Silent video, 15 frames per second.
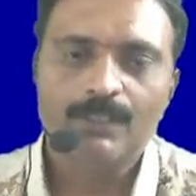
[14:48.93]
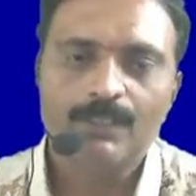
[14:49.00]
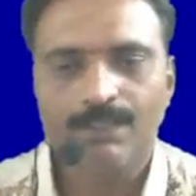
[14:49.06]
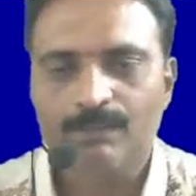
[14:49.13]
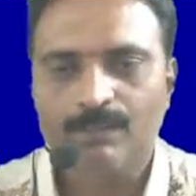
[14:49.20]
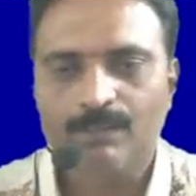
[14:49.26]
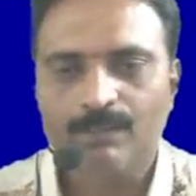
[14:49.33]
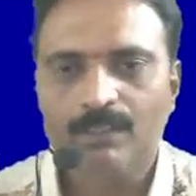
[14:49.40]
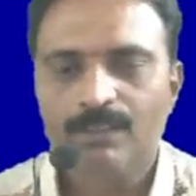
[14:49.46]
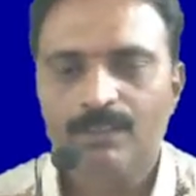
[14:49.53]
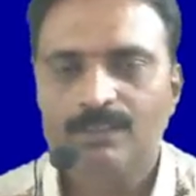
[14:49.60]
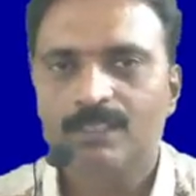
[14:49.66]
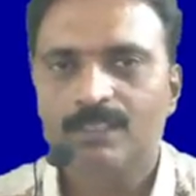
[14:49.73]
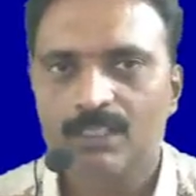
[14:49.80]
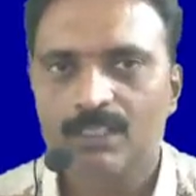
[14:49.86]
This is another
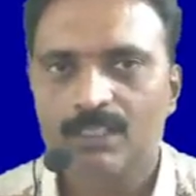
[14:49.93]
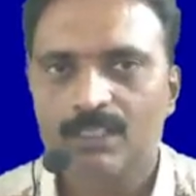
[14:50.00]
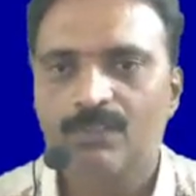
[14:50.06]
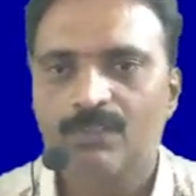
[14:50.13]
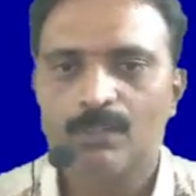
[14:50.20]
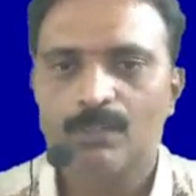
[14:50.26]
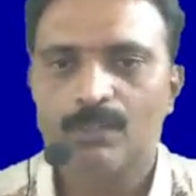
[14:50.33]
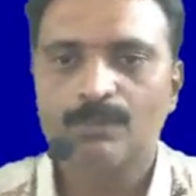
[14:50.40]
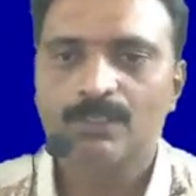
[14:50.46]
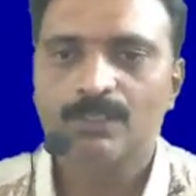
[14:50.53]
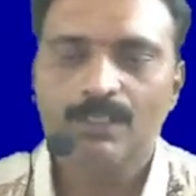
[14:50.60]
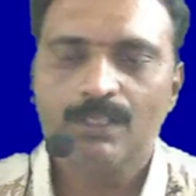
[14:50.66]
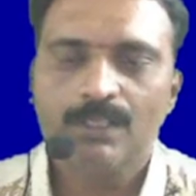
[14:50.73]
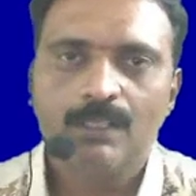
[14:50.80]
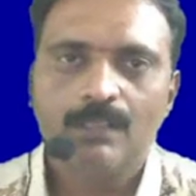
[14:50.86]
formula
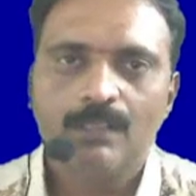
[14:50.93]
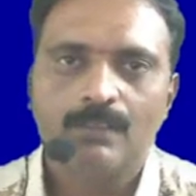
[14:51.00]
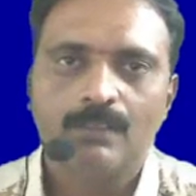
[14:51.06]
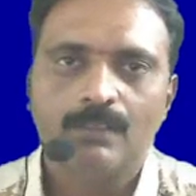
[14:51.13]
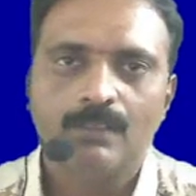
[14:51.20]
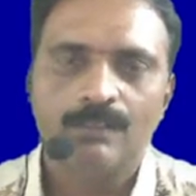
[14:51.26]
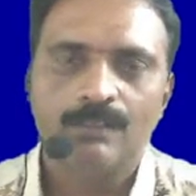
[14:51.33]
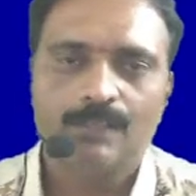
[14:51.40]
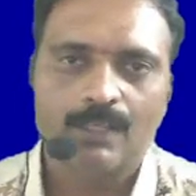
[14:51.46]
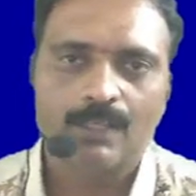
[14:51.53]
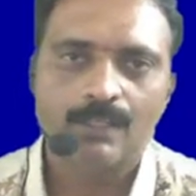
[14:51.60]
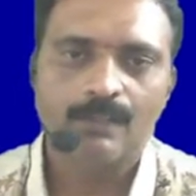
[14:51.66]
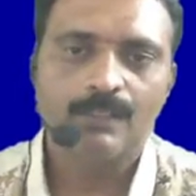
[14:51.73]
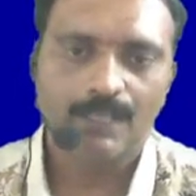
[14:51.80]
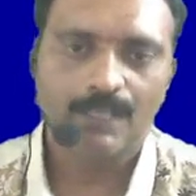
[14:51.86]
for the
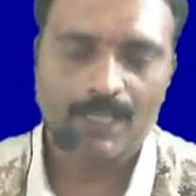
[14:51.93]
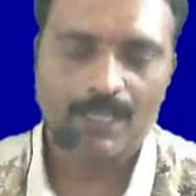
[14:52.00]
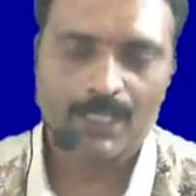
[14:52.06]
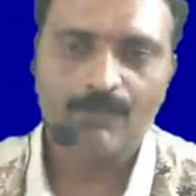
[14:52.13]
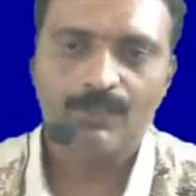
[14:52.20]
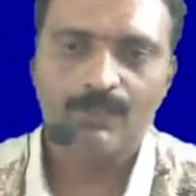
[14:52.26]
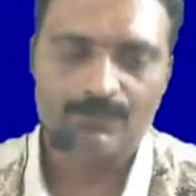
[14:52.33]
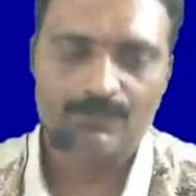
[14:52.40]
tractive effort.